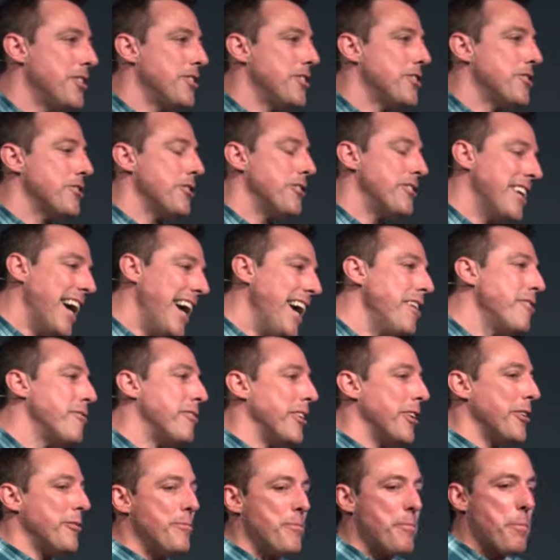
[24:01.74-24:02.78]
So
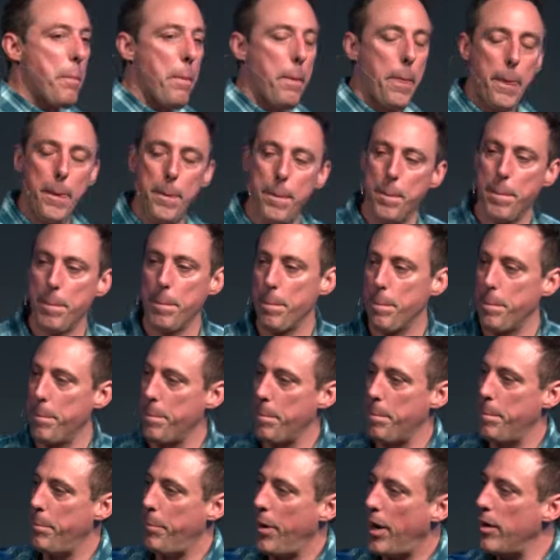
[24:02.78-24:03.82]
David
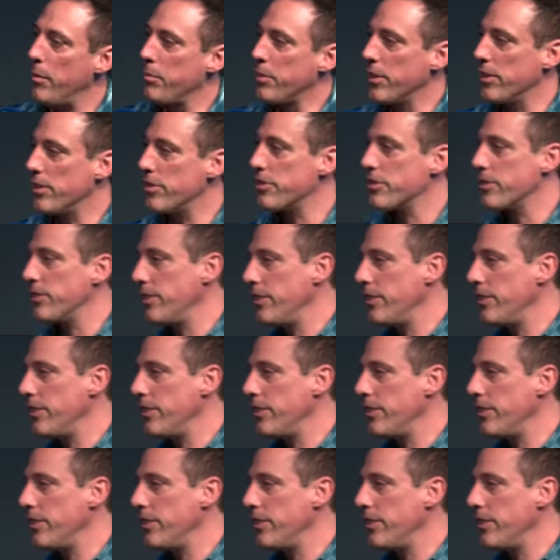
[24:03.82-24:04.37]
published